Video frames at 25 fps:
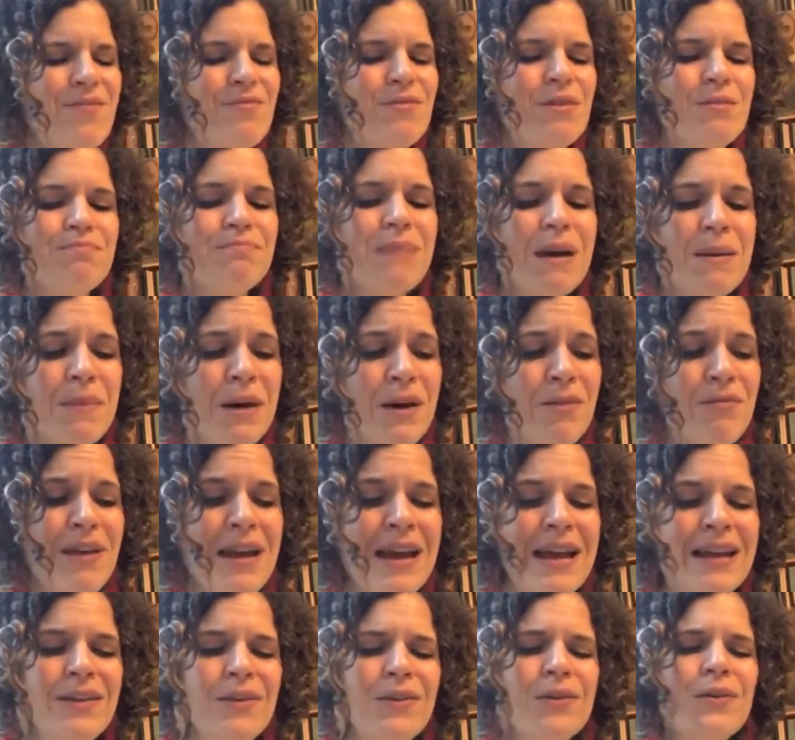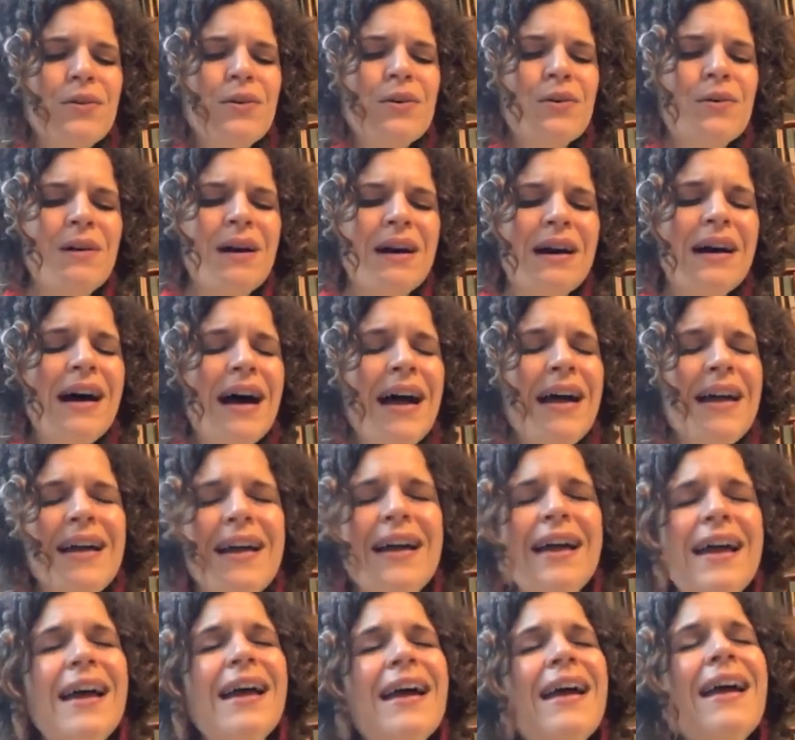Remembering who I
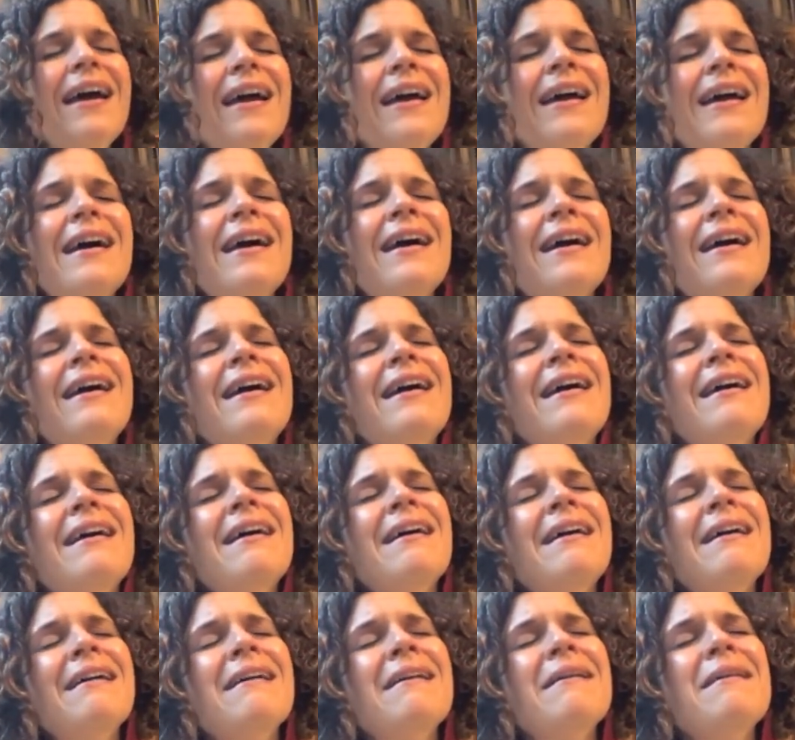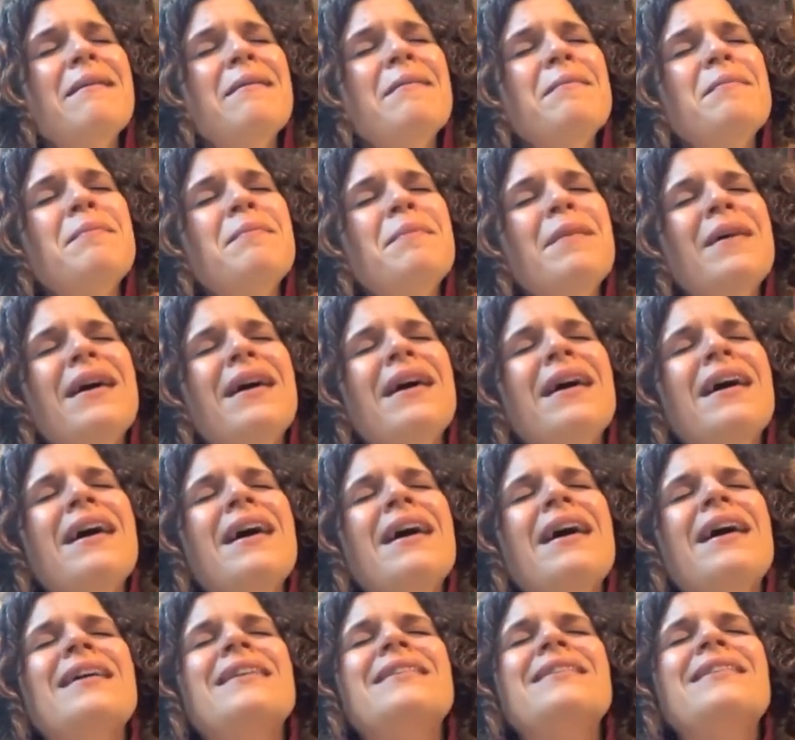am
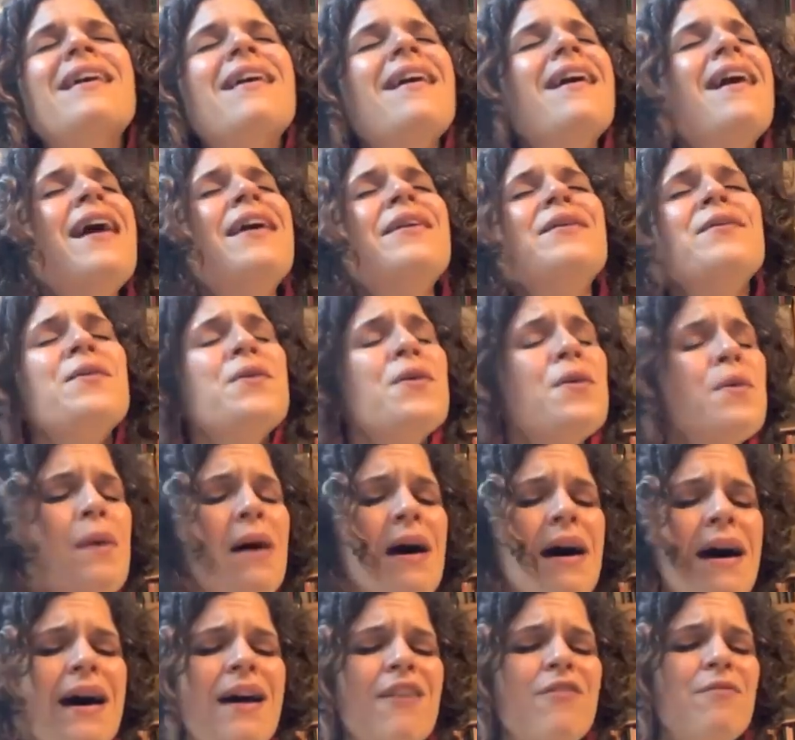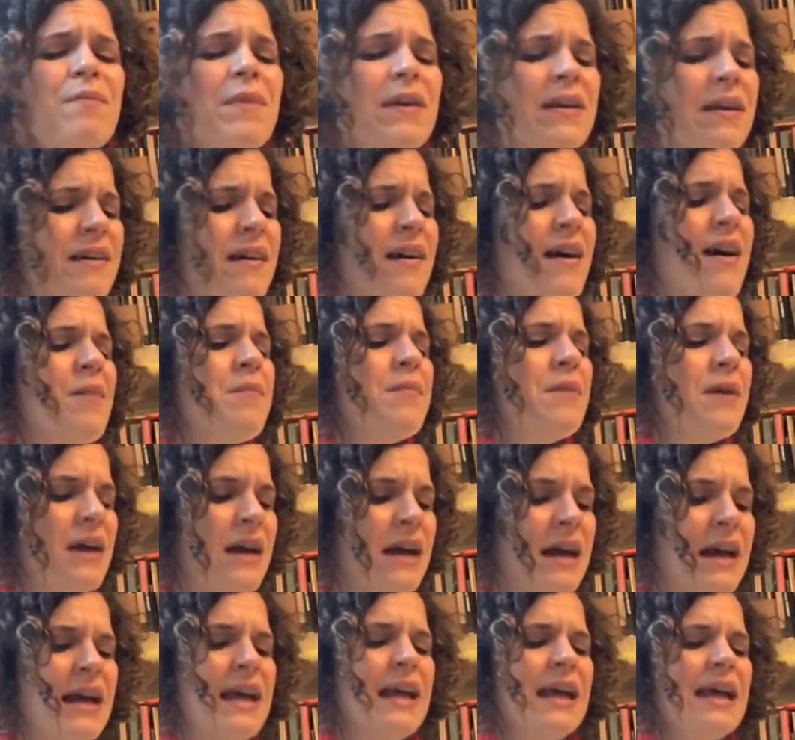and not who I've become.
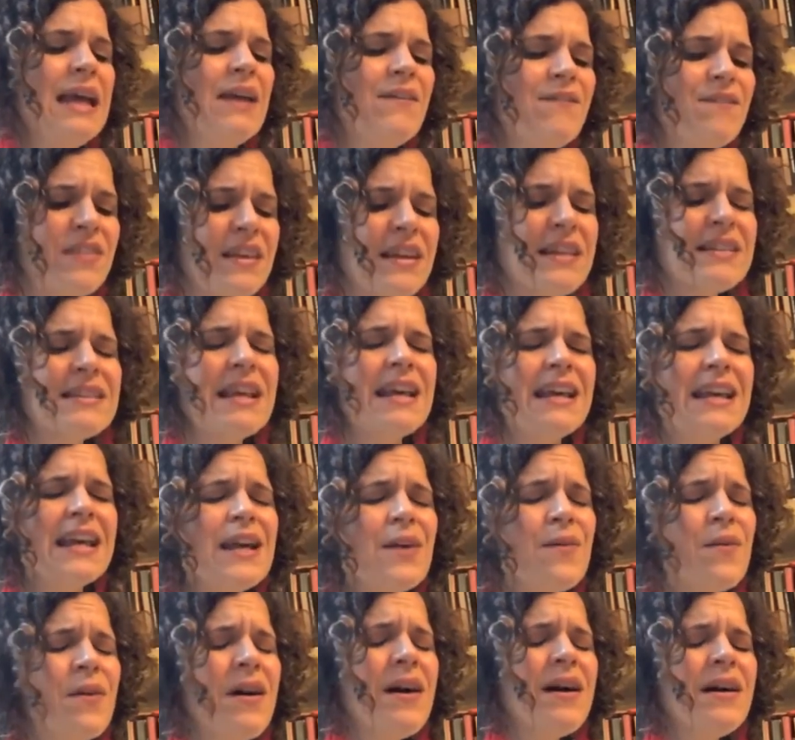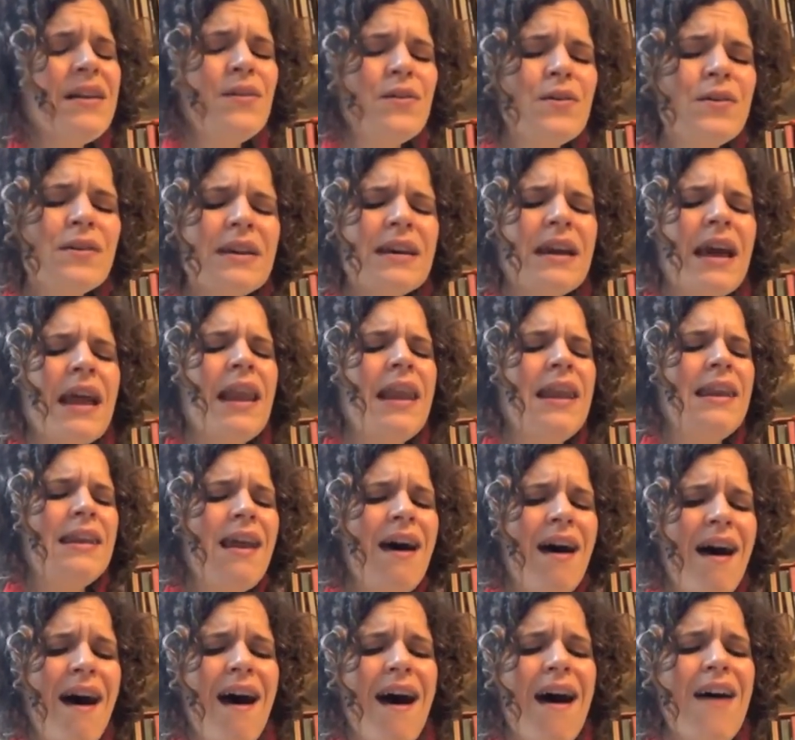If there's anyone who can
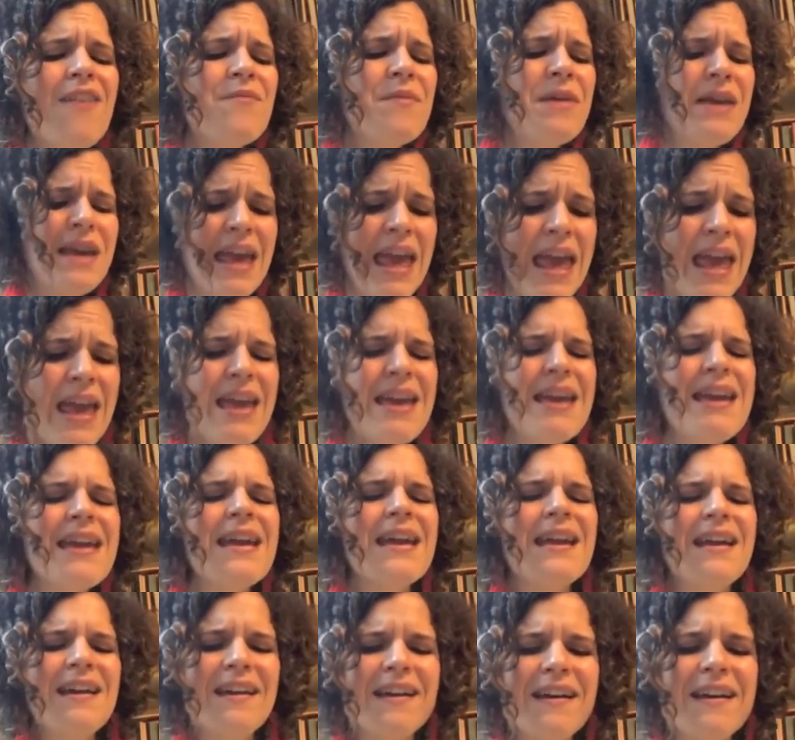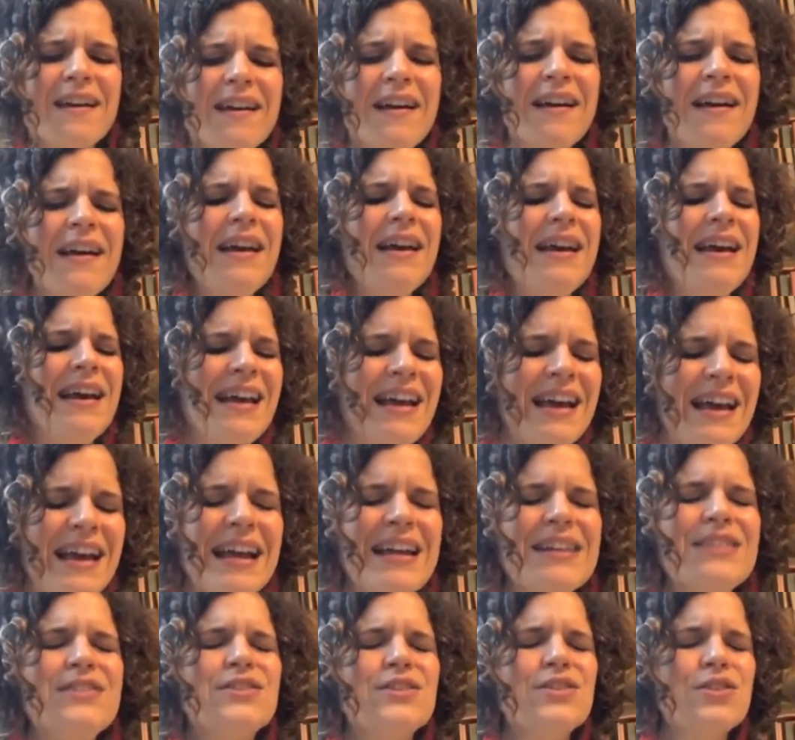love me,
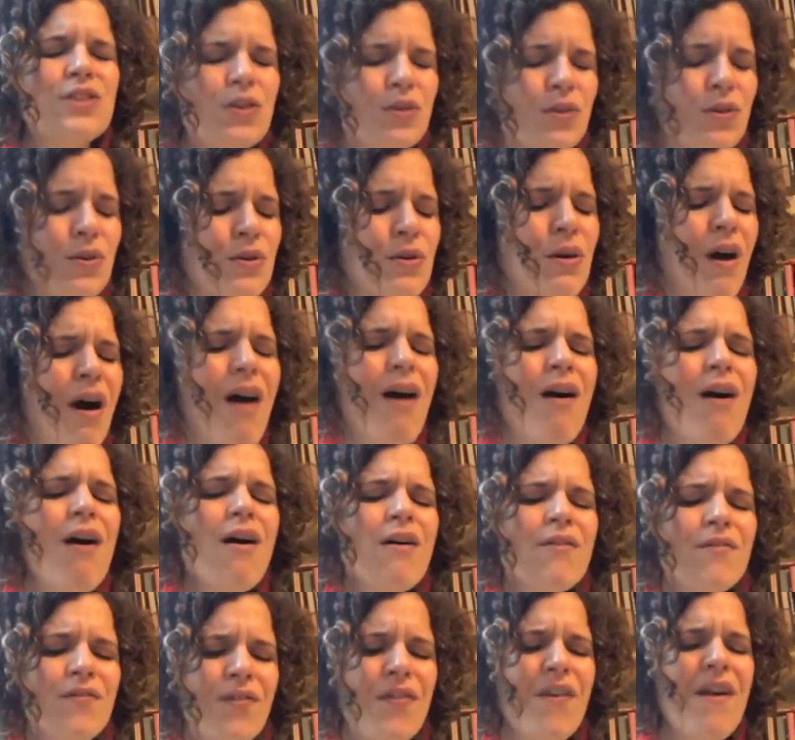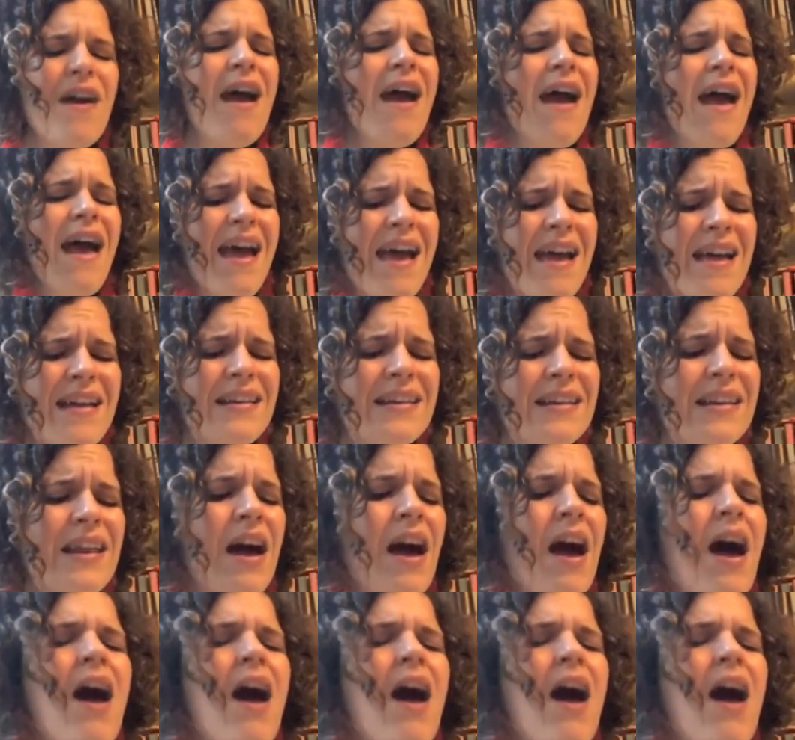it's you, old friend.